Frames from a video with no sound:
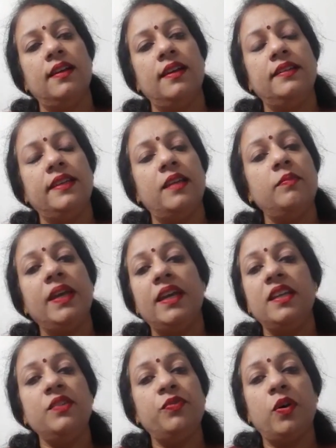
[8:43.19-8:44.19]
It can be
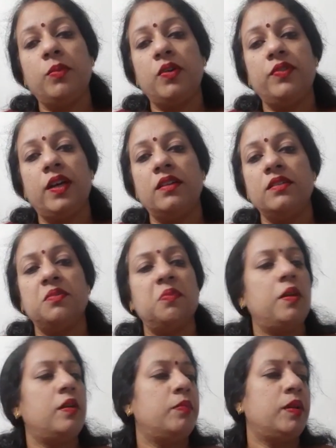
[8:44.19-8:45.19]
any form of dance,
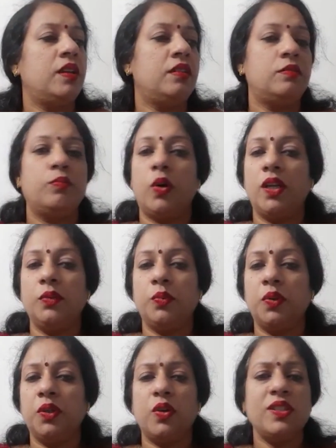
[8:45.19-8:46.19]
maybe
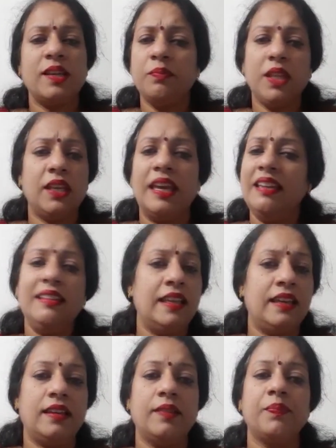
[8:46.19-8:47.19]
Bollywood or something,
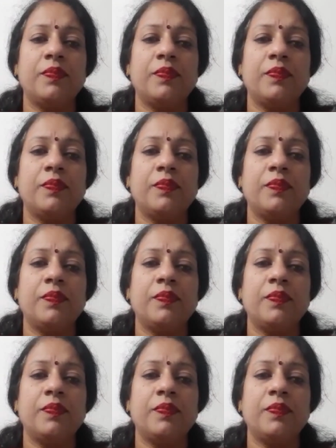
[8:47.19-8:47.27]
anything.